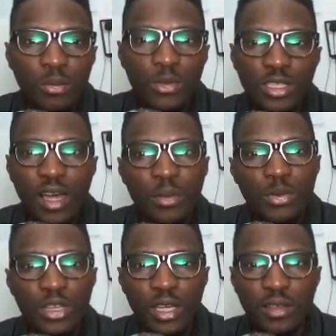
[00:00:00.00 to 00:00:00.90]
which I
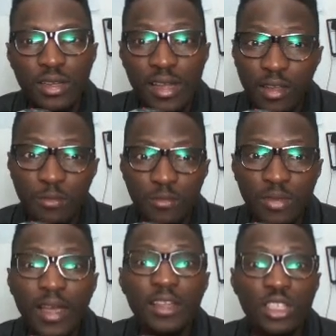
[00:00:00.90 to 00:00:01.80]
appreciate it, and
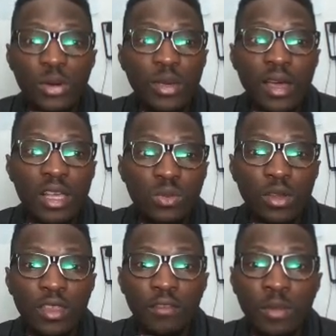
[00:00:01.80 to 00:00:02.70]
they can tell you guys
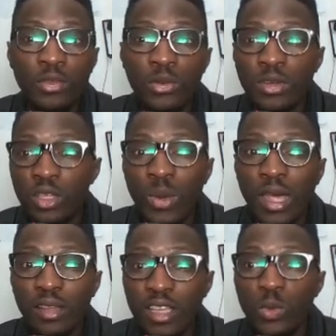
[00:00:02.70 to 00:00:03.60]
what they've been through this
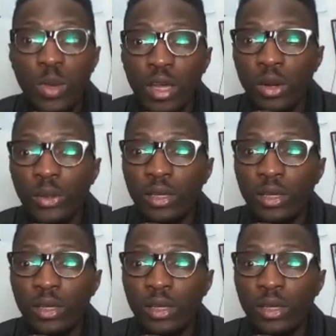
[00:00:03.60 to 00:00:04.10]
week alone.